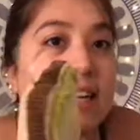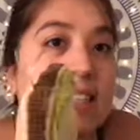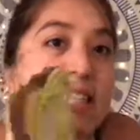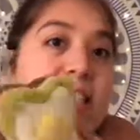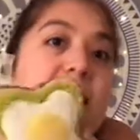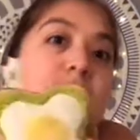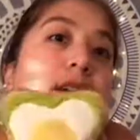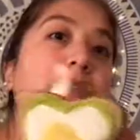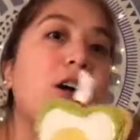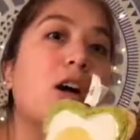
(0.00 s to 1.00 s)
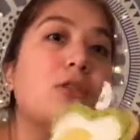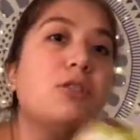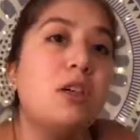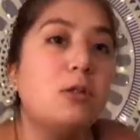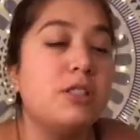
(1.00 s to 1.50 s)
developing some holes
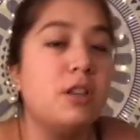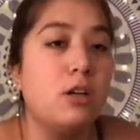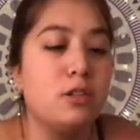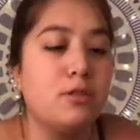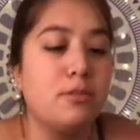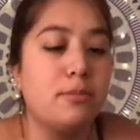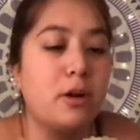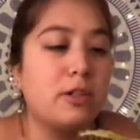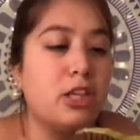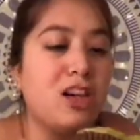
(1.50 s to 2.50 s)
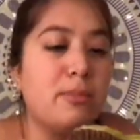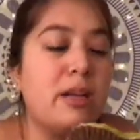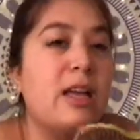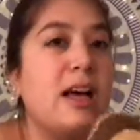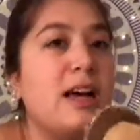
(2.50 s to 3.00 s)
in her butt from
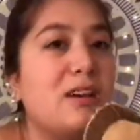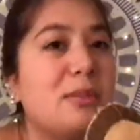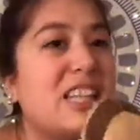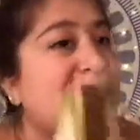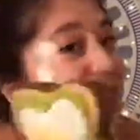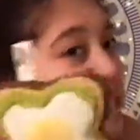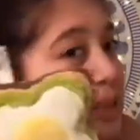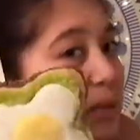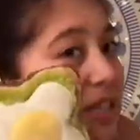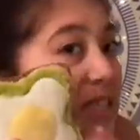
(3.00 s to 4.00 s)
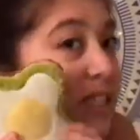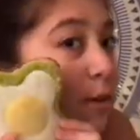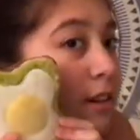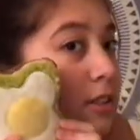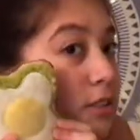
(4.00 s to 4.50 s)
his teeth getting snagged on it.